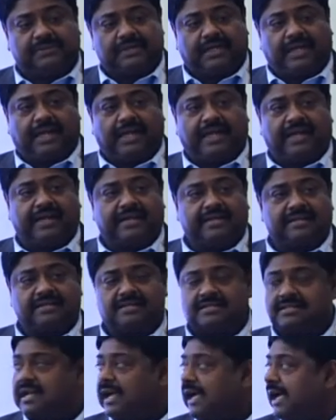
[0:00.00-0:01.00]

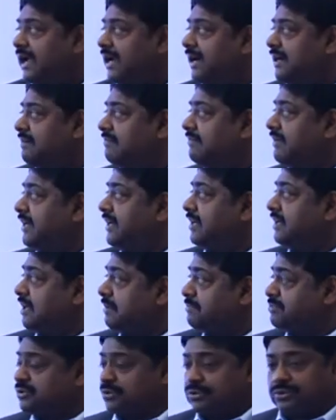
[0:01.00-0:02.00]
And when it
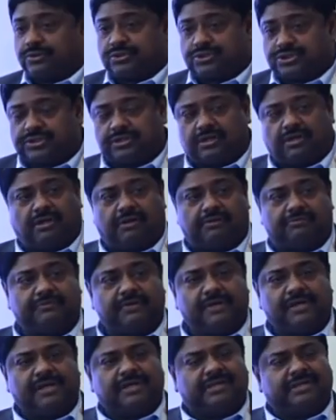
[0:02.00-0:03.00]
comes to question of
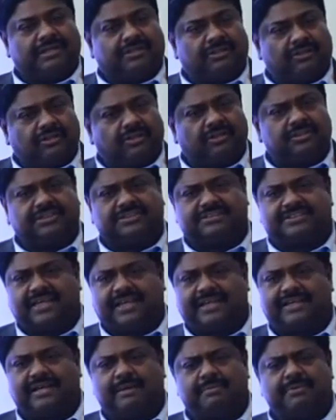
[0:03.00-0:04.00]
technology
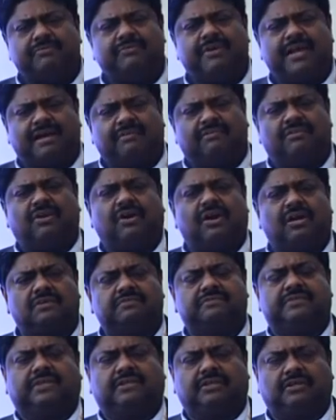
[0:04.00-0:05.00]
side, I mean, we have a lot
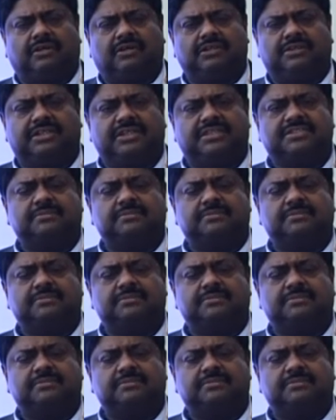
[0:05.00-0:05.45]
of technology.